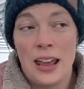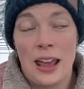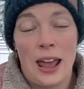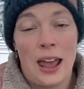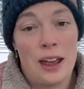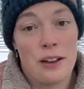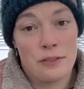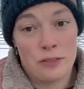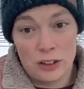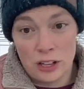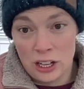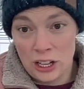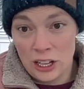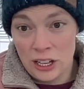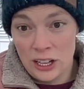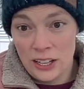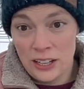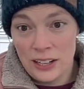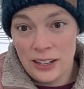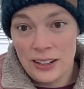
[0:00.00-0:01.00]

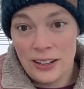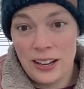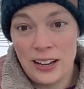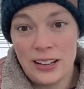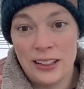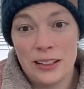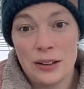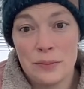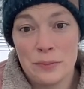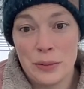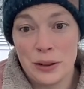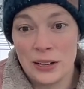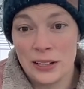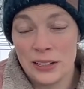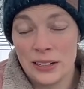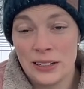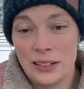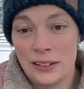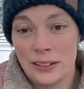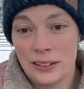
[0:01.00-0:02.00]
ever in the
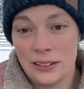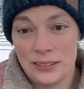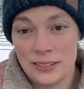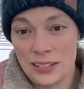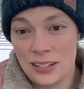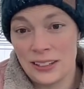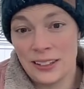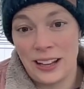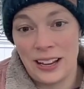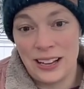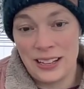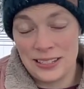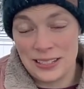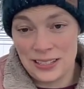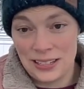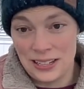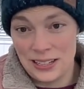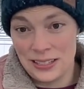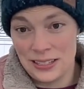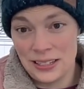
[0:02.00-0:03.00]
middle to late
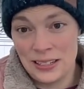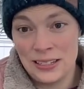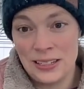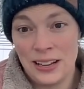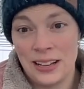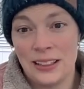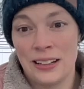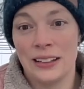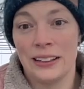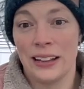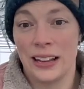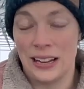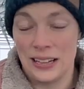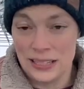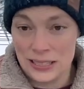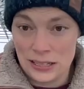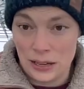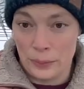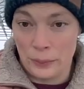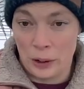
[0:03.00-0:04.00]
season, in the
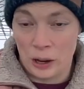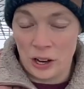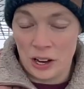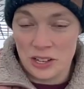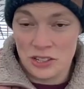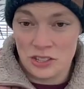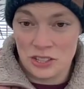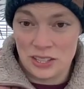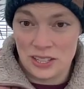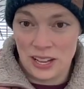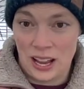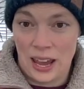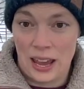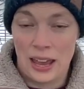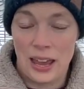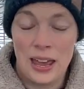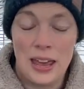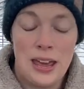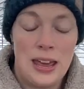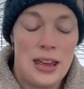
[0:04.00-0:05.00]
late summer, I should say,